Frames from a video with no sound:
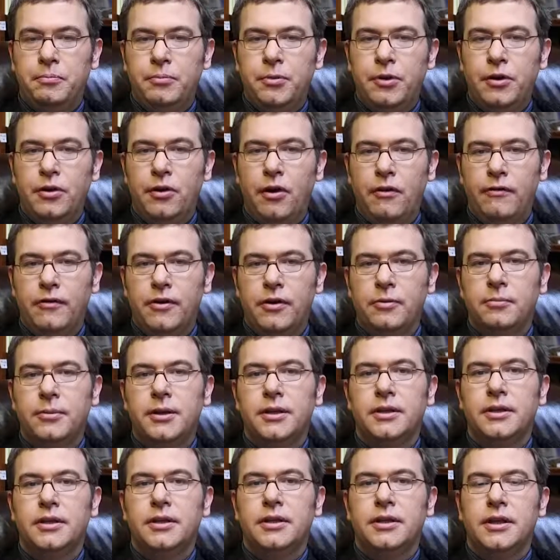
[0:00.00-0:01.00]

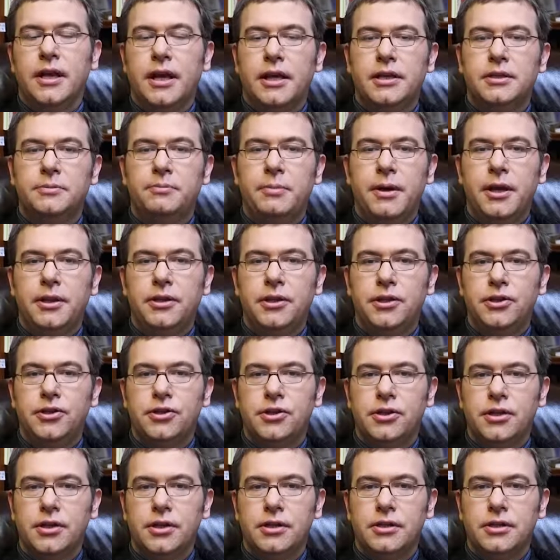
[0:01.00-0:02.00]
government
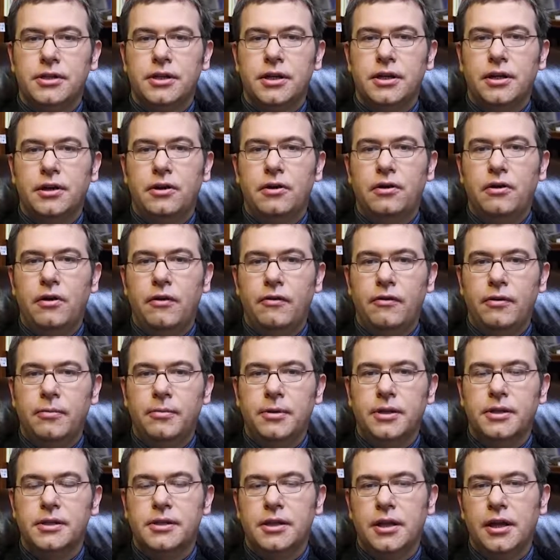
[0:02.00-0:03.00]
expenditures and
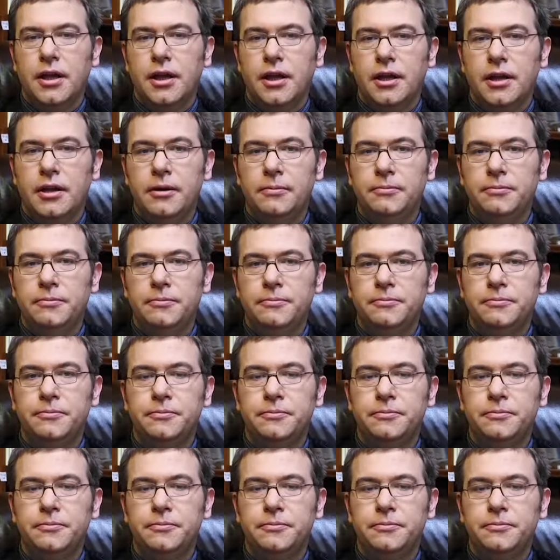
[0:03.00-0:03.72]
government income.